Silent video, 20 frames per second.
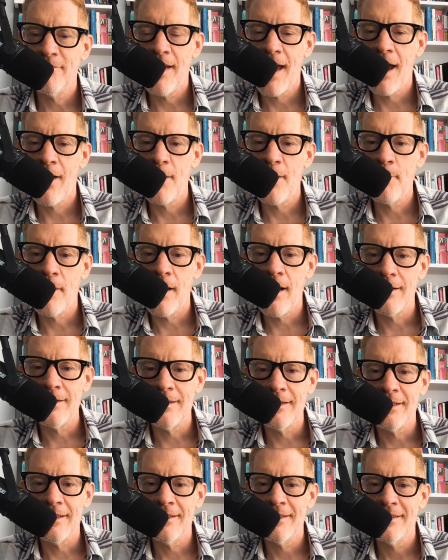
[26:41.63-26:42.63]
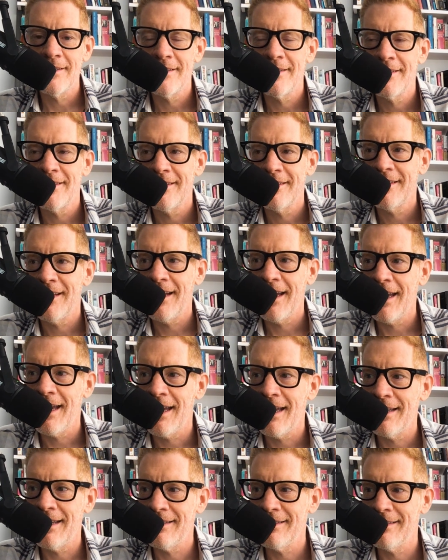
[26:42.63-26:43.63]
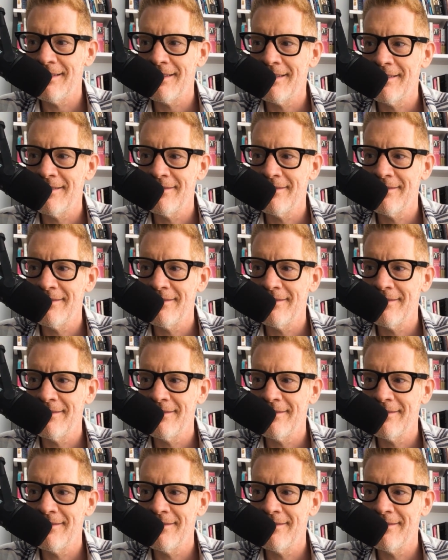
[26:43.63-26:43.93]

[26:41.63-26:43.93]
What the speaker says: Harry Potter, and